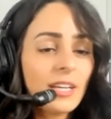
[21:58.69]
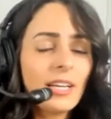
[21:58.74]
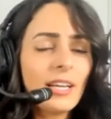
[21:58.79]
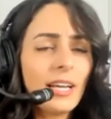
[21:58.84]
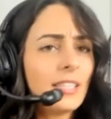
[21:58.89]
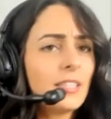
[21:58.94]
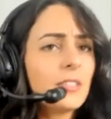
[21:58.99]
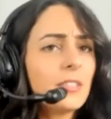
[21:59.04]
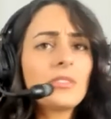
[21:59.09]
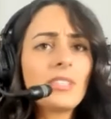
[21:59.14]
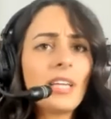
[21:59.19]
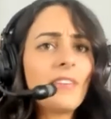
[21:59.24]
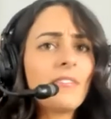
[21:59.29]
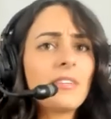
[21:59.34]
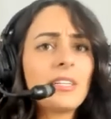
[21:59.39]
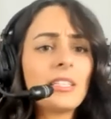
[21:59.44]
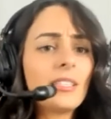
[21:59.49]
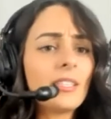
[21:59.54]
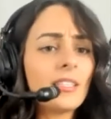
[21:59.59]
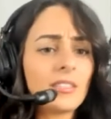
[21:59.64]
And there's
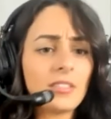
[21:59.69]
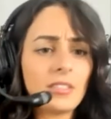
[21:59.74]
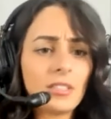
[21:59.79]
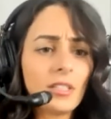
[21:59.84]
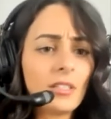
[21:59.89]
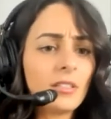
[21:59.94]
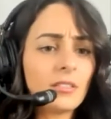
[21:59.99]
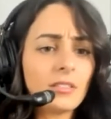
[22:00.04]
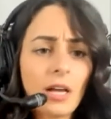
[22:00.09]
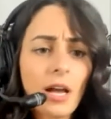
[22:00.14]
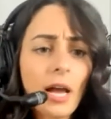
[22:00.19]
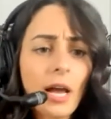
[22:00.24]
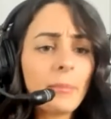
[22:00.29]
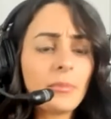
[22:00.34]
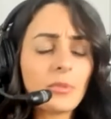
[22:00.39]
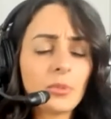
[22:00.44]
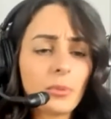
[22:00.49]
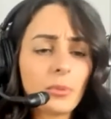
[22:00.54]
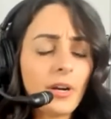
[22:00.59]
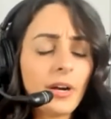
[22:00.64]
definitely still
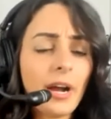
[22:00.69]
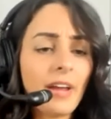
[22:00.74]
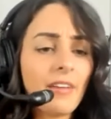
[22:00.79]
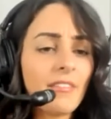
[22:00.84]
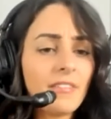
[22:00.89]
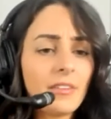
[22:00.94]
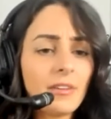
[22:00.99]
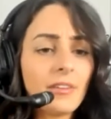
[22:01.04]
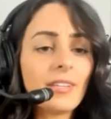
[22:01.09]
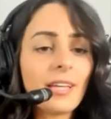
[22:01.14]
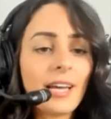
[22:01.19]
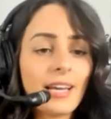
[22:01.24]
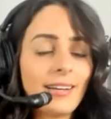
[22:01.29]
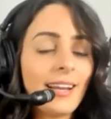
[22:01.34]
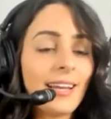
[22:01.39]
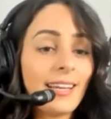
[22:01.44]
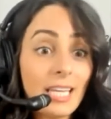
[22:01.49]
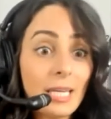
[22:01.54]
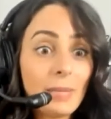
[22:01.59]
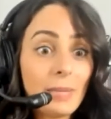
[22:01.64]
times where I feel that, and I
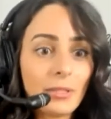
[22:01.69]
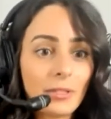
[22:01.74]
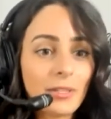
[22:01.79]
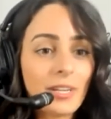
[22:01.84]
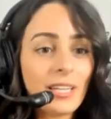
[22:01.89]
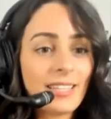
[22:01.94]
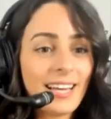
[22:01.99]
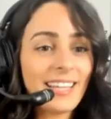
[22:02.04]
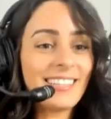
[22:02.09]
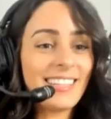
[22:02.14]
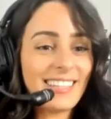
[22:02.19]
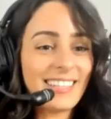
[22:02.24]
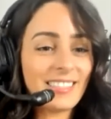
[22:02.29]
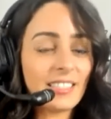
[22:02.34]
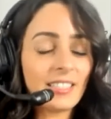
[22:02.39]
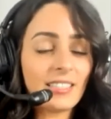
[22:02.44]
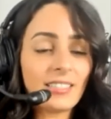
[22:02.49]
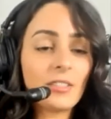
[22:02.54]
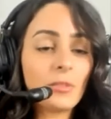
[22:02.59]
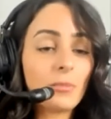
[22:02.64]
keep learning that lesson
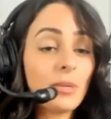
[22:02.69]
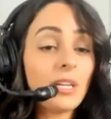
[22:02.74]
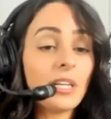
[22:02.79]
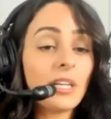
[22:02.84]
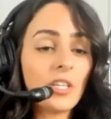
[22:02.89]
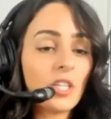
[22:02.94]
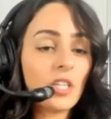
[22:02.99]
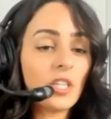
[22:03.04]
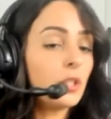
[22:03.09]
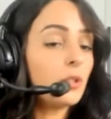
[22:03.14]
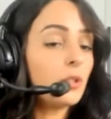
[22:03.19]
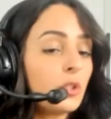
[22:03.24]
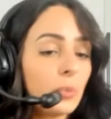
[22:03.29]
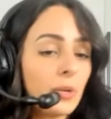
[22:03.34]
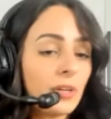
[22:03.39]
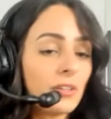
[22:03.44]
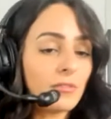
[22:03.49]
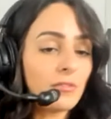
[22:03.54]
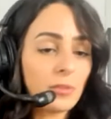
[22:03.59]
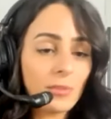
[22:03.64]
because it's been a mm-hmm.
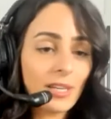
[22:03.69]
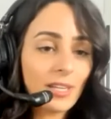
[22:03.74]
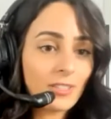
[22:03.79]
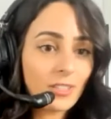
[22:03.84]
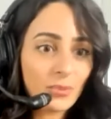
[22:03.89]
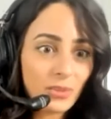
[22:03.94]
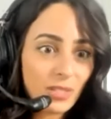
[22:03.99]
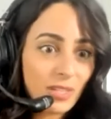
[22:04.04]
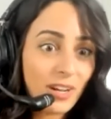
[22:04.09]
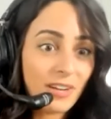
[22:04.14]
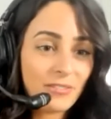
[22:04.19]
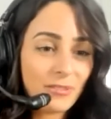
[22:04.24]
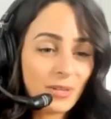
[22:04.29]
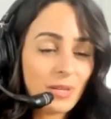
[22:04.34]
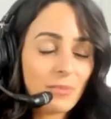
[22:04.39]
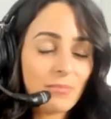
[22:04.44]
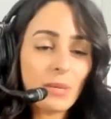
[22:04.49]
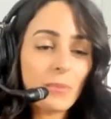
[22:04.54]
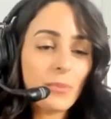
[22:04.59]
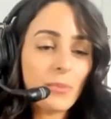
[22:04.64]
one for me as a
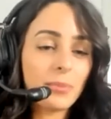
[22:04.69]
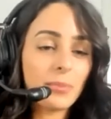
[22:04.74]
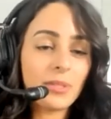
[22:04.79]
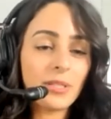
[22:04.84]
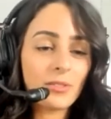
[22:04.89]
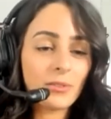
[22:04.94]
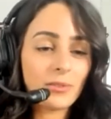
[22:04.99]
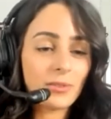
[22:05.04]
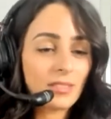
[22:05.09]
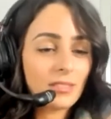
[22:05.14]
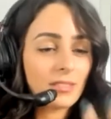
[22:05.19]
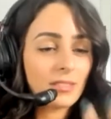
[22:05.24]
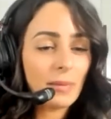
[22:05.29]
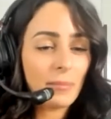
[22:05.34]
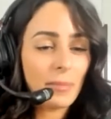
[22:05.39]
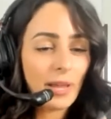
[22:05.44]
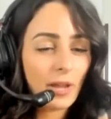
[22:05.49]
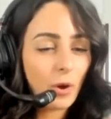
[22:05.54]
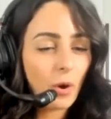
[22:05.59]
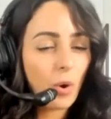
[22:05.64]
recovering people pleaser. That's like
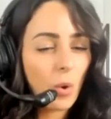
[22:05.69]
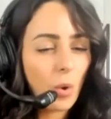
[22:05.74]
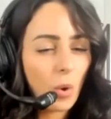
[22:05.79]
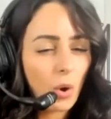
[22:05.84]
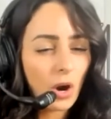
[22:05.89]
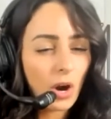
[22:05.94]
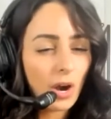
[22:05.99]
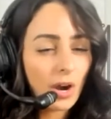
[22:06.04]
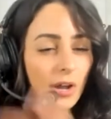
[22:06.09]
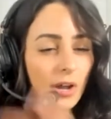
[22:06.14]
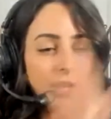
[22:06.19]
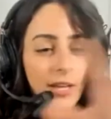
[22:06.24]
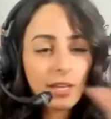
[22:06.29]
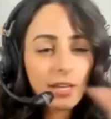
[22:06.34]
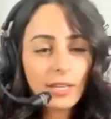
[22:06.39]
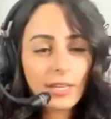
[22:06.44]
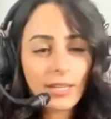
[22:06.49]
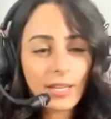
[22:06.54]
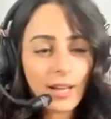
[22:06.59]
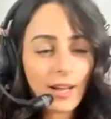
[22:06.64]
my core
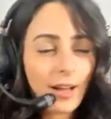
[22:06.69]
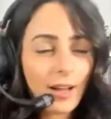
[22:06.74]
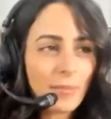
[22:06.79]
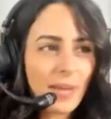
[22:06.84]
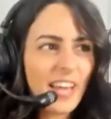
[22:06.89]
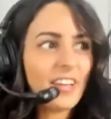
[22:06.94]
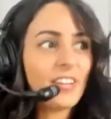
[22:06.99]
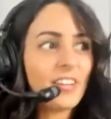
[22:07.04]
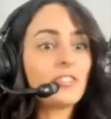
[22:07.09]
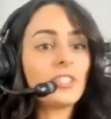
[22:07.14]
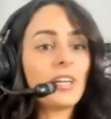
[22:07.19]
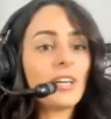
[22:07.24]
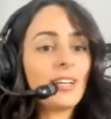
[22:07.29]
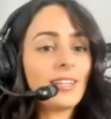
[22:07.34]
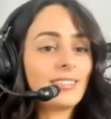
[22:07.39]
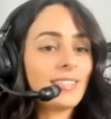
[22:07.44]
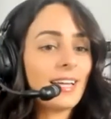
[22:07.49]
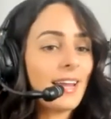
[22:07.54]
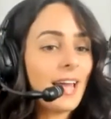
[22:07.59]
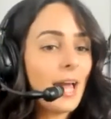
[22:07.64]
um, mm-hmm. energetic
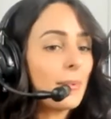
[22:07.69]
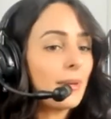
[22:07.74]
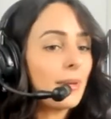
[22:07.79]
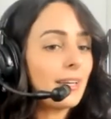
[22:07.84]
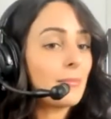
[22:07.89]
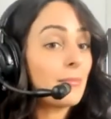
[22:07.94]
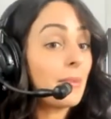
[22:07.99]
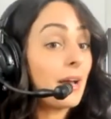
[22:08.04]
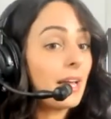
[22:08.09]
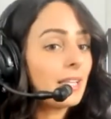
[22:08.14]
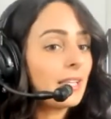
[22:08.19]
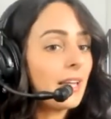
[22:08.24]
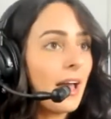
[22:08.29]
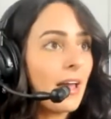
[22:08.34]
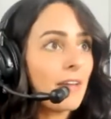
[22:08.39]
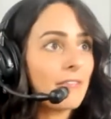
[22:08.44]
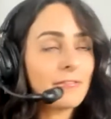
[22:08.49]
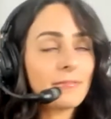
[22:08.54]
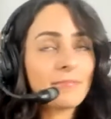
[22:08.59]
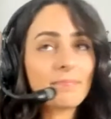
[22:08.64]
dynamic in my
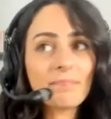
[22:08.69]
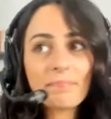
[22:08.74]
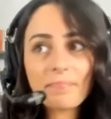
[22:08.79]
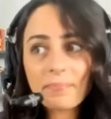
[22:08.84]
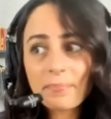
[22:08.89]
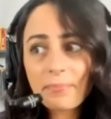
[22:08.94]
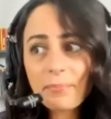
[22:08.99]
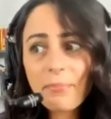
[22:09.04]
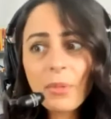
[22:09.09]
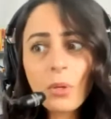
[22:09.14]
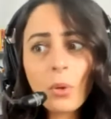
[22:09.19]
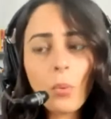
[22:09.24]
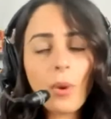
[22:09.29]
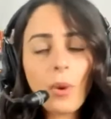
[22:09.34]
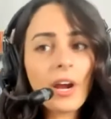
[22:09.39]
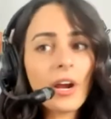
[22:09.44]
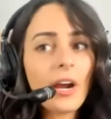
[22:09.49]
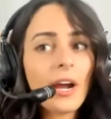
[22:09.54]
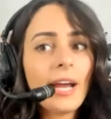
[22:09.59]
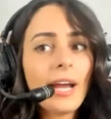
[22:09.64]
life,
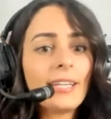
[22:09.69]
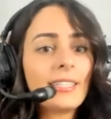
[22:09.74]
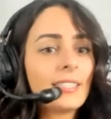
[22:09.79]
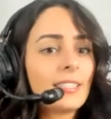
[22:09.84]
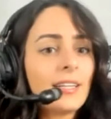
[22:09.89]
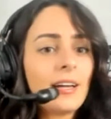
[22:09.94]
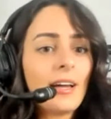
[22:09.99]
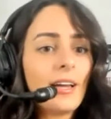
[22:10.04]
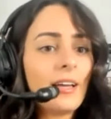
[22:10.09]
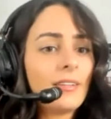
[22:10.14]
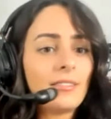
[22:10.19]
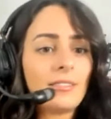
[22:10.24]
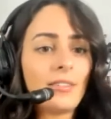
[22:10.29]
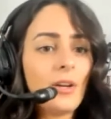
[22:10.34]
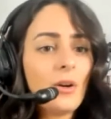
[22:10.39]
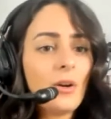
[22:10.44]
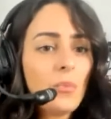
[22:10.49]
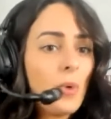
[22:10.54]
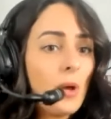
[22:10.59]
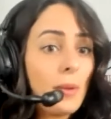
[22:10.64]
where I did not
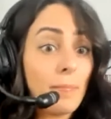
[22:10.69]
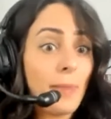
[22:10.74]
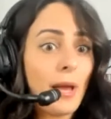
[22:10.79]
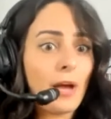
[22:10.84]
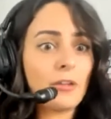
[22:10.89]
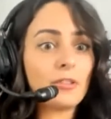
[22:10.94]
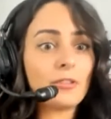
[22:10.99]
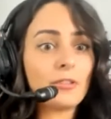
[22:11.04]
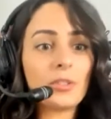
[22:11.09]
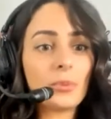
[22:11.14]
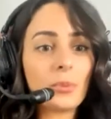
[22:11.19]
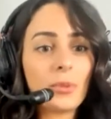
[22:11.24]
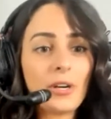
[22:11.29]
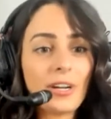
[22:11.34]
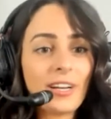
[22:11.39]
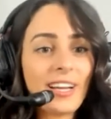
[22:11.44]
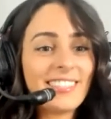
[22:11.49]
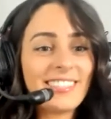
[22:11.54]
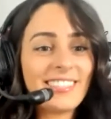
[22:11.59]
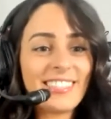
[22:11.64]
know what boundaries were
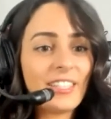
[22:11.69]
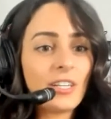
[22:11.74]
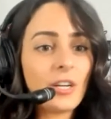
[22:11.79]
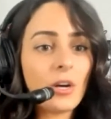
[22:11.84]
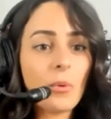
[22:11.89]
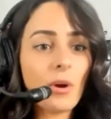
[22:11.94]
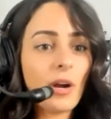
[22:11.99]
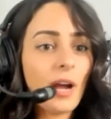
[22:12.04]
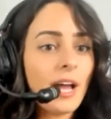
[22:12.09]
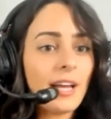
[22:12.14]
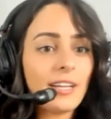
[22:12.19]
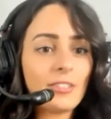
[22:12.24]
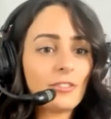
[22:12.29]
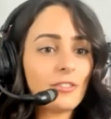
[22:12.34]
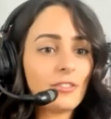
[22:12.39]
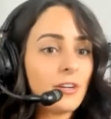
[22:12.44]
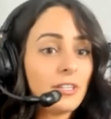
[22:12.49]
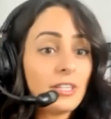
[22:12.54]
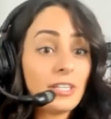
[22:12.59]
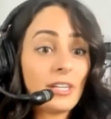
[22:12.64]
and I didn't know where I
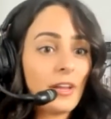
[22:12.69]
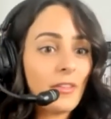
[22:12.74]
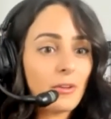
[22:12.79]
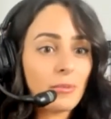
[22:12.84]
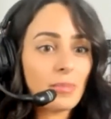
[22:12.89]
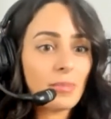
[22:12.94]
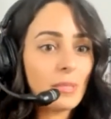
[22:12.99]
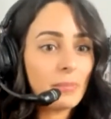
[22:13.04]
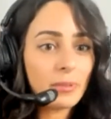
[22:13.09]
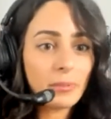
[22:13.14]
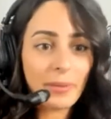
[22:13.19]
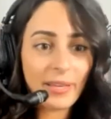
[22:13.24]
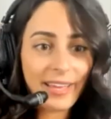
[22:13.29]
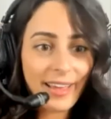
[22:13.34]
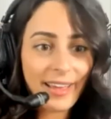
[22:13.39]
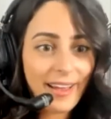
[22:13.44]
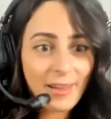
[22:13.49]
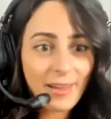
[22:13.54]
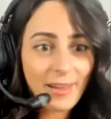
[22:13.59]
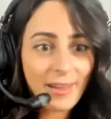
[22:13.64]
started and other people
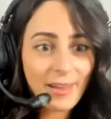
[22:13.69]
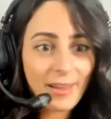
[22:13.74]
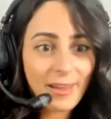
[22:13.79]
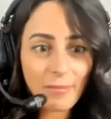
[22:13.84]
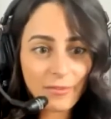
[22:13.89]
began mm-hmm.